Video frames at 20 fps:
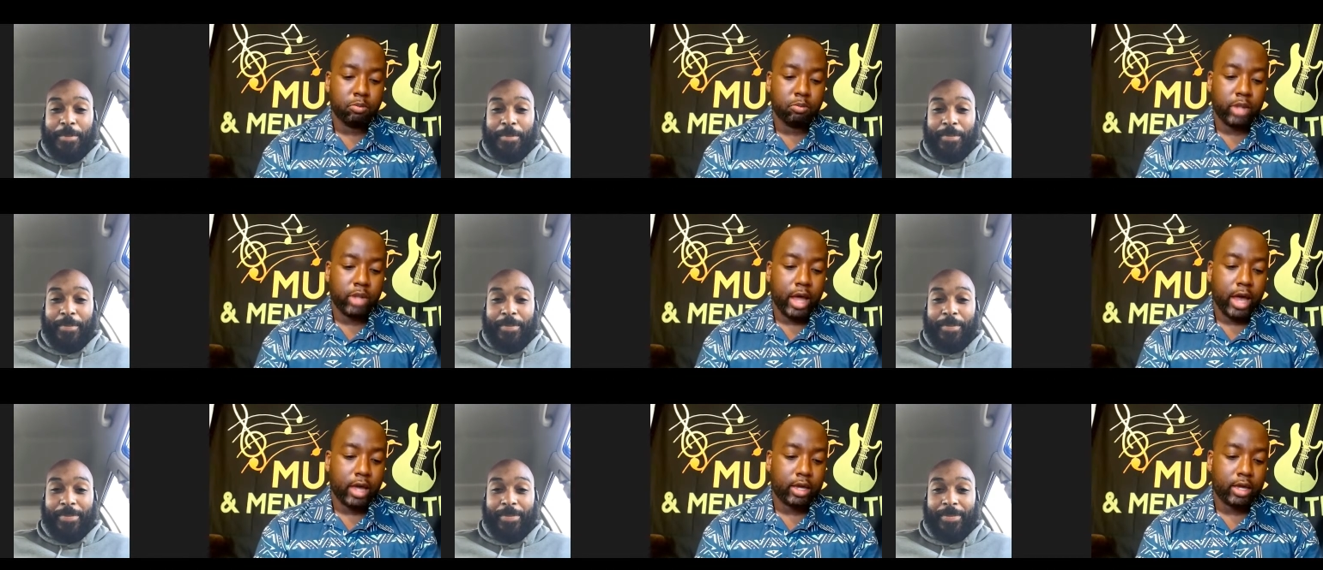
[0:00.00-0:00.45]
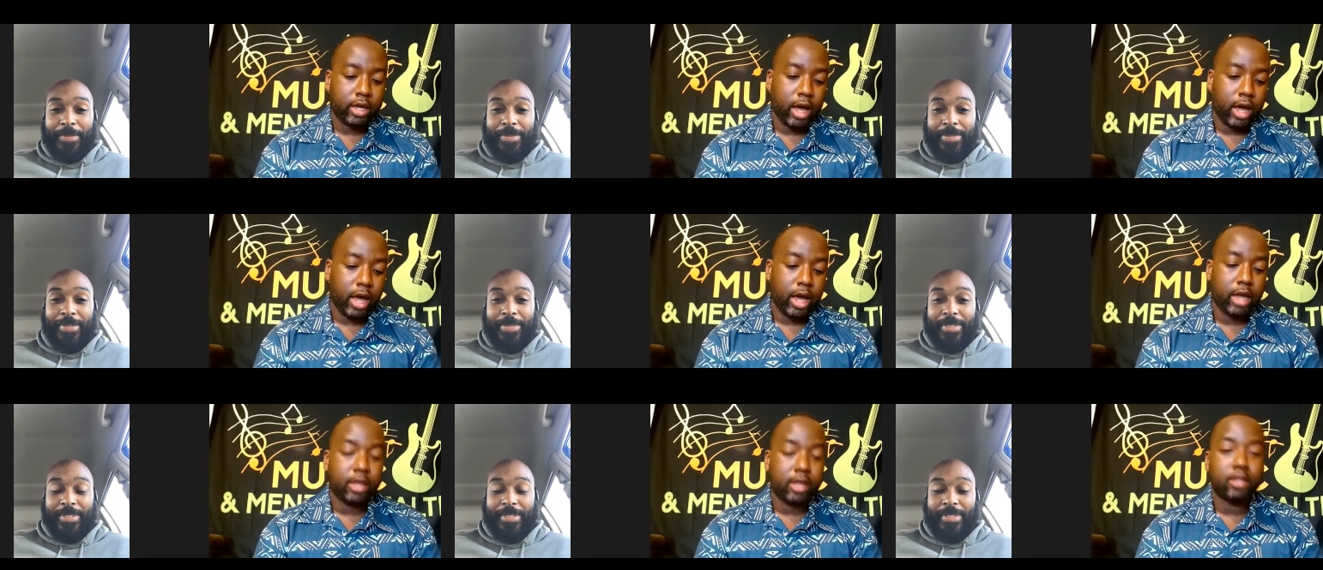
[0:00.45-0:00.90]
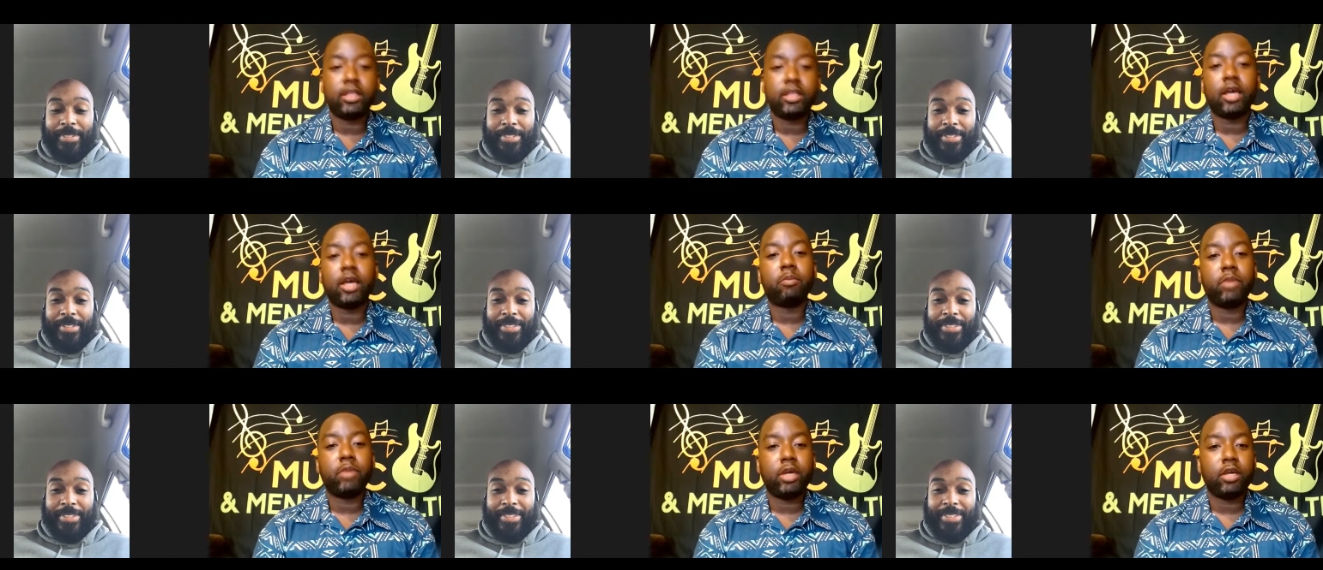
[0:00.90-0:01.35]
Speaker 1: black guy
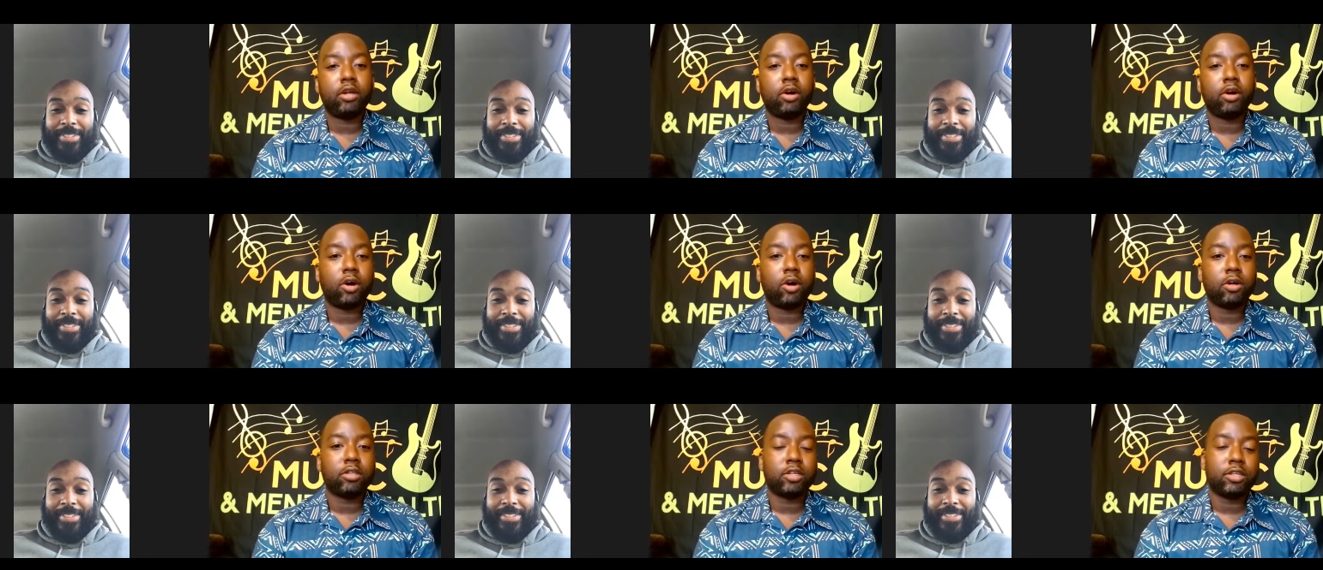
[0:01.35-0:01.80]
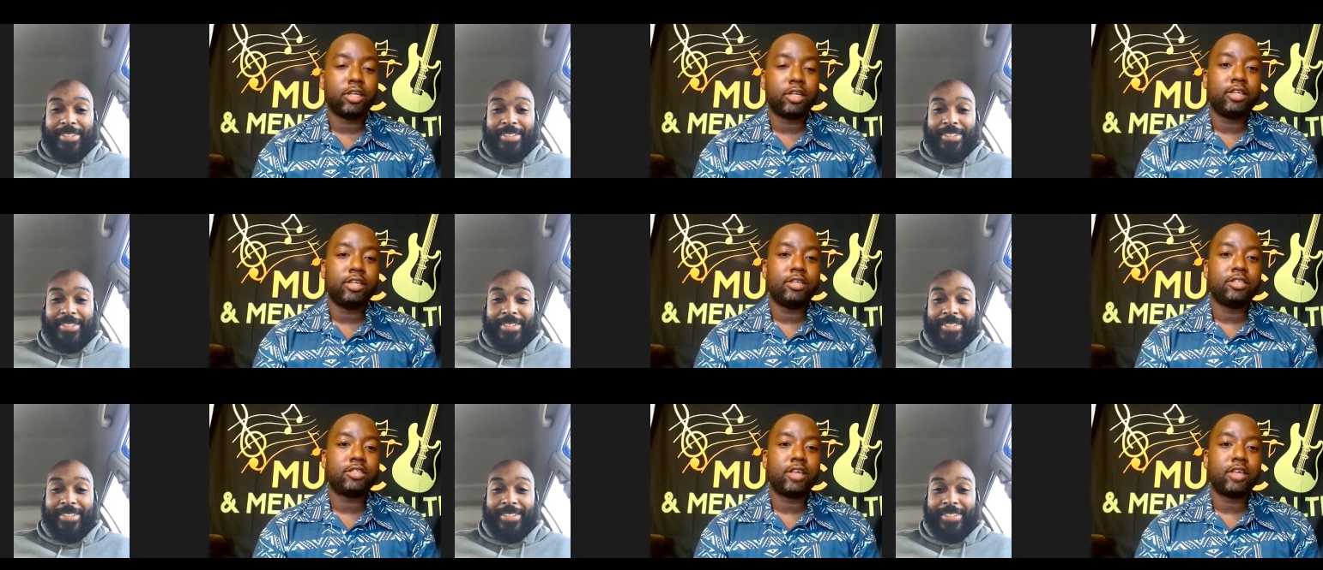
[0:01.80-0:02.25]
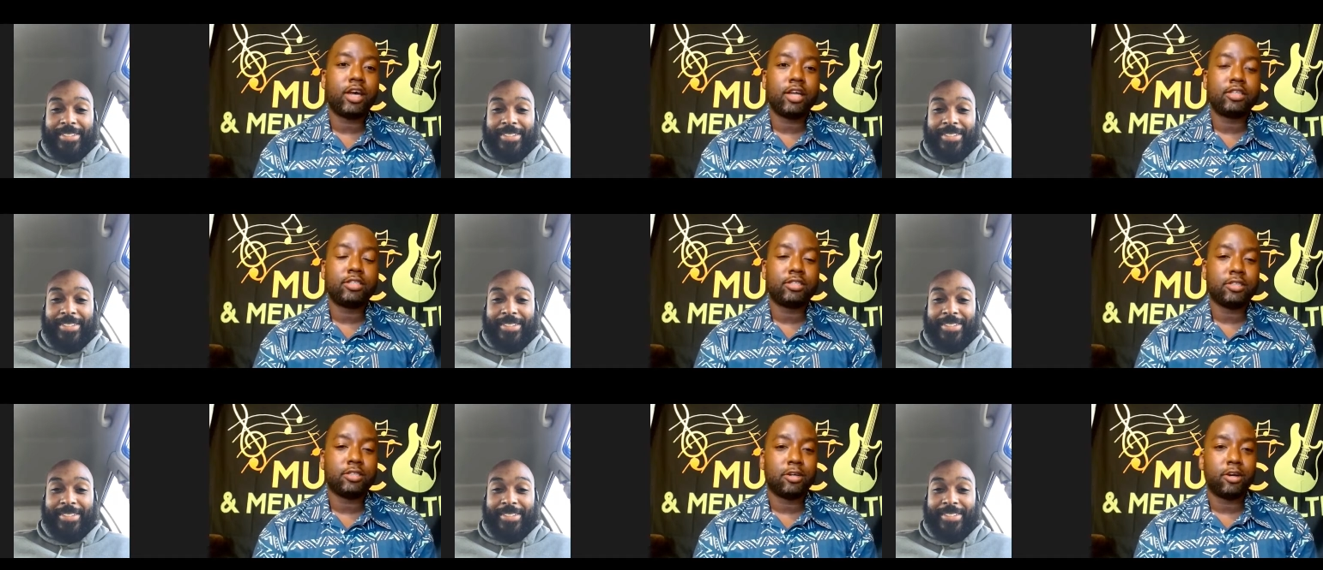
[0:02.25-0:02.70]
that made all the ladies'
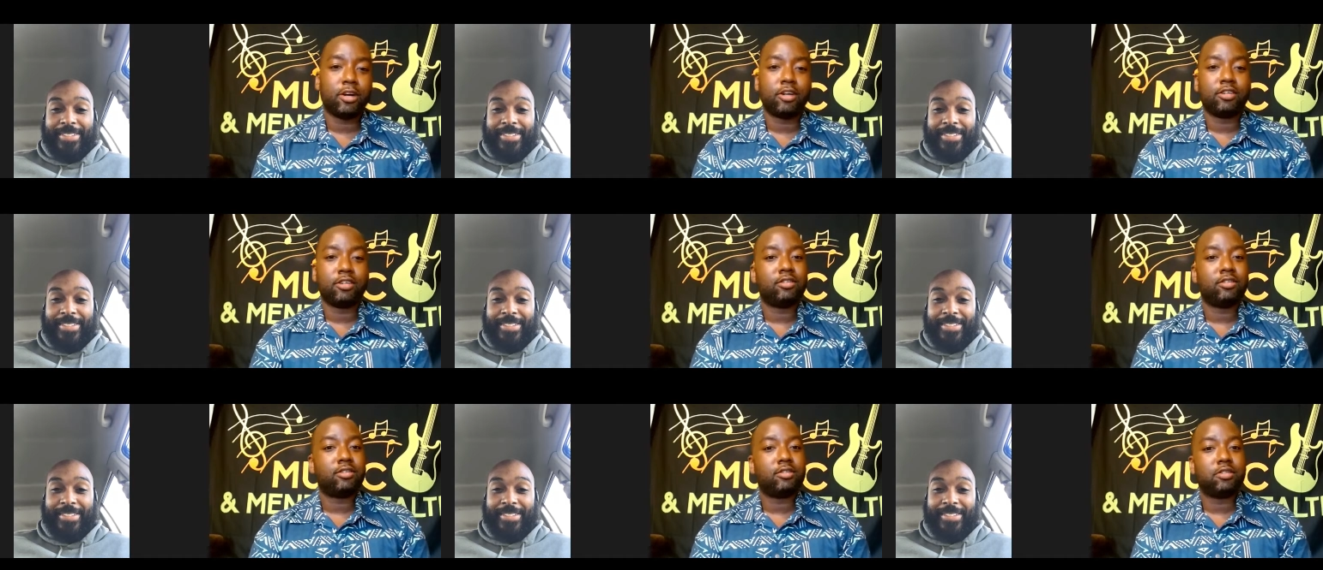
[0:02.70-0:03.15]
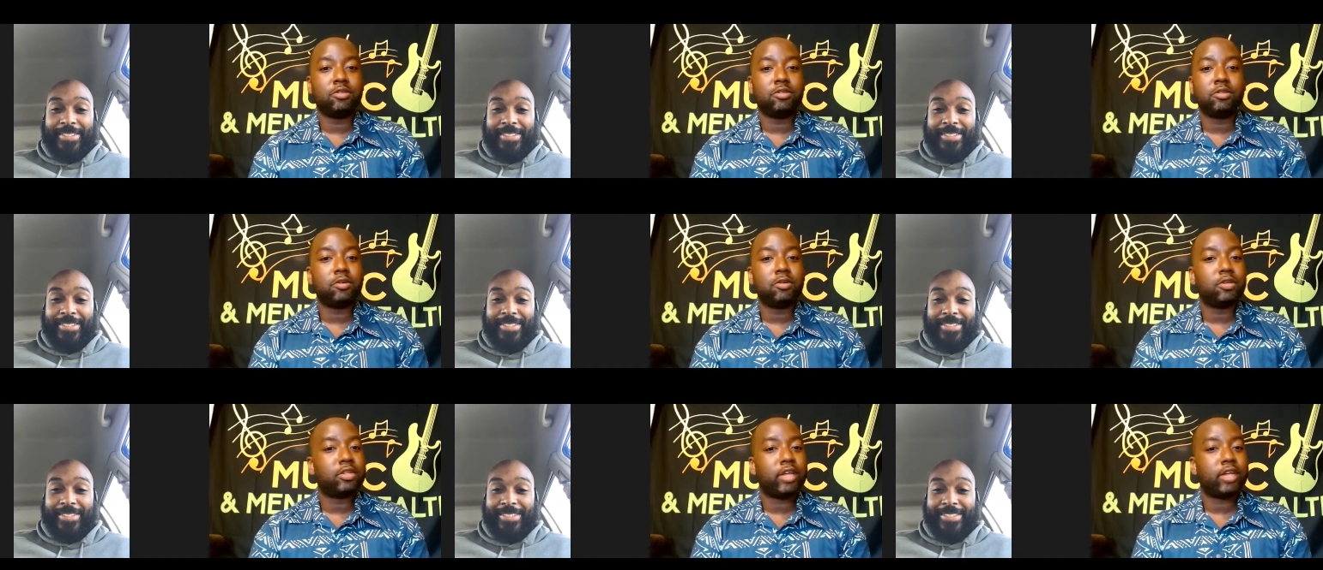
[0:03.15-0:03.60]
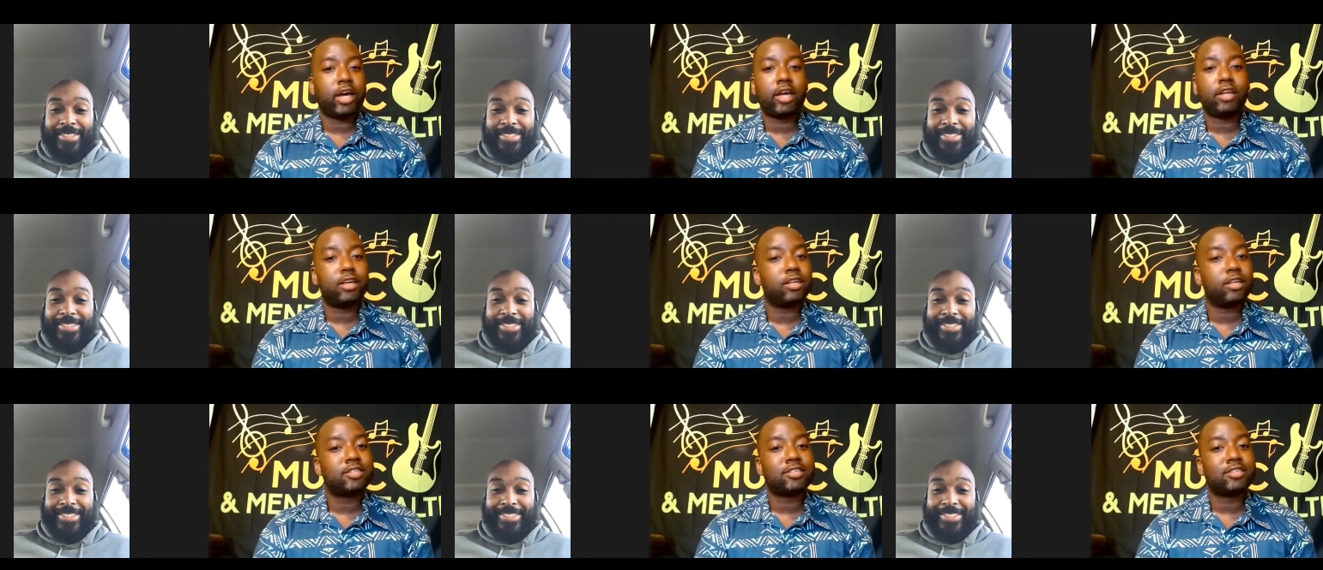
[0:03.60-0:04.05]
heads turn. Do you know what
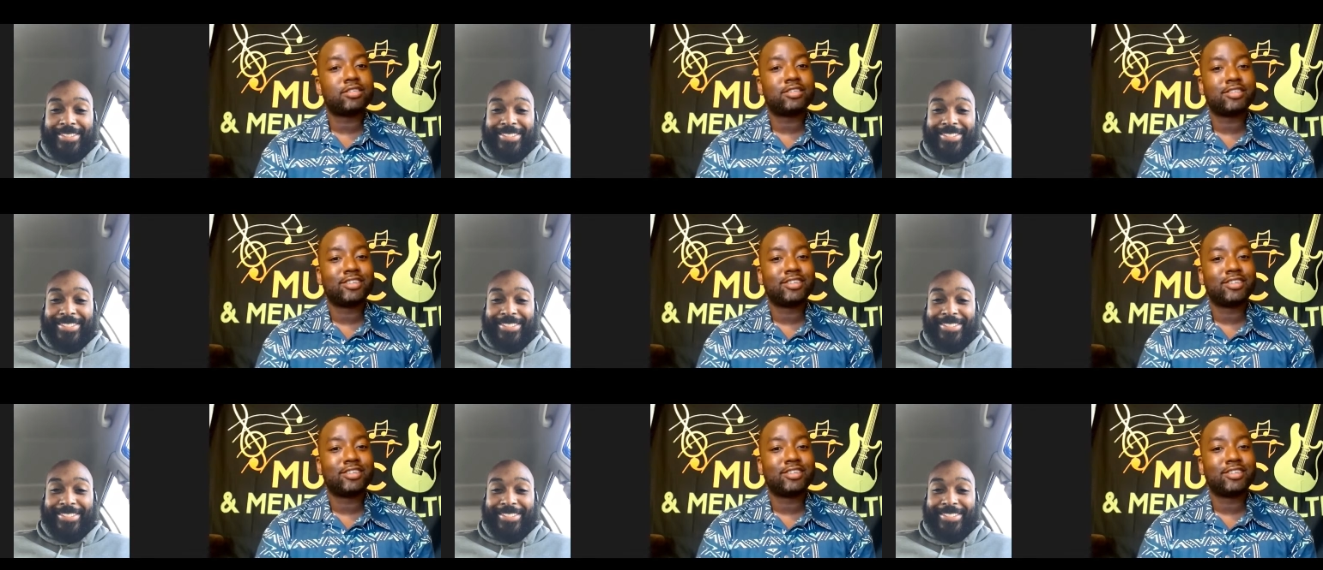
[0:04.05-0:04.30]
that is?